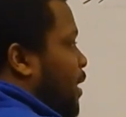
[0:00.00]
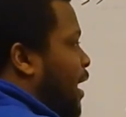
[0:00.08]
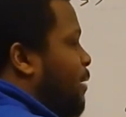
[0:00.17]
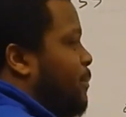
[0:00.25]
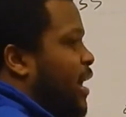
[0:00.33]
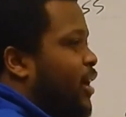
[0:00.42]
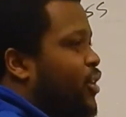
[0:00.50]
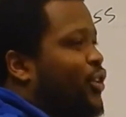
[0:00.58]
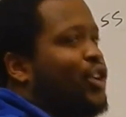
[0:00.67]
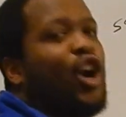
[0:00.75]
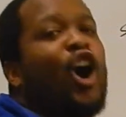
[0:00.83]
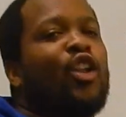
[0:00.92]

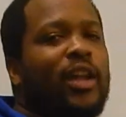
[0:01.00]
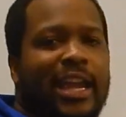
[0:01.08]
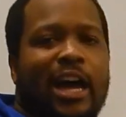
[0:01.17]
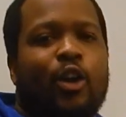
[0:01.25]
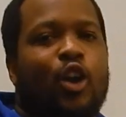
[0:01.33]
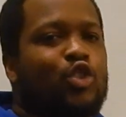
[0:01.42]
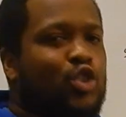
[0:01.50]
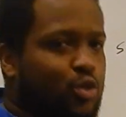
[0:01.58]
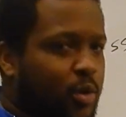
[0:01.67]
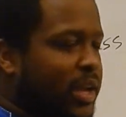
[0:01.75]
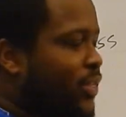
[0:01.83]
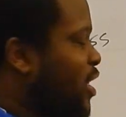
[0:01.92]
linebacker calling out our
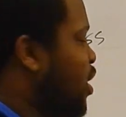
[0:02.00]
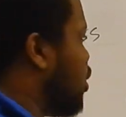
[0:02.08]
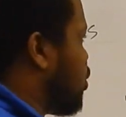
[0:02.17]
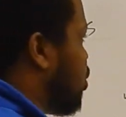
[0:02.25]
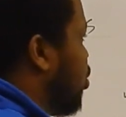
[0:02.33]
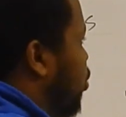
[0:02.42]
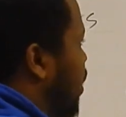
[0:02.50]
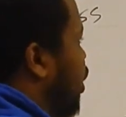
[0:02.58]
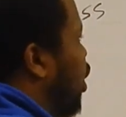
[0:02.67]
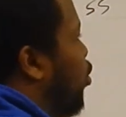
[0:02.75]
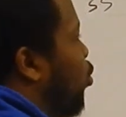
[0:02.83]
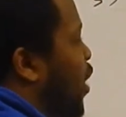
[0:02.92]
strength so we
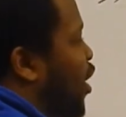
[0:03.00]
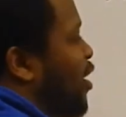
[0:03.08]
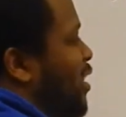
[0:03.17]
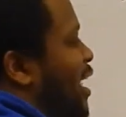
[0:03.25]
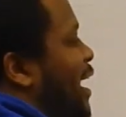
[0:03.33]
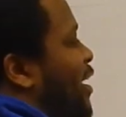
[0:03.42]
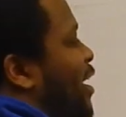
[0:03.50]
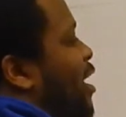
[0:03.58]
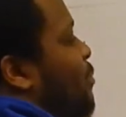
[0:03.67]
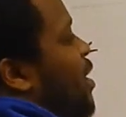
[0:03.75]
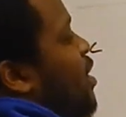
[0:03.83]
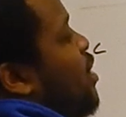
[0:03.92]
know where to line
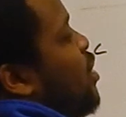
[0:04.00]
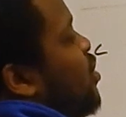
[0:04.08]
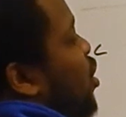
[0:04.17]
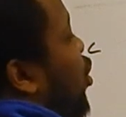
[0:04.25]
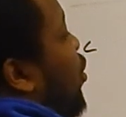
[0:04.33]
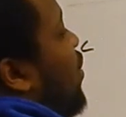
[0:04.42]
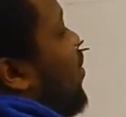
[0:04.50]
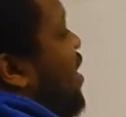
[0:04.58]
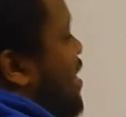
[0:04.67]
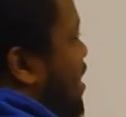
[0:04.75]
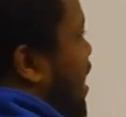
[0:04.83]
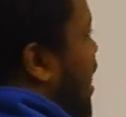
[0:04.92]
up. So in this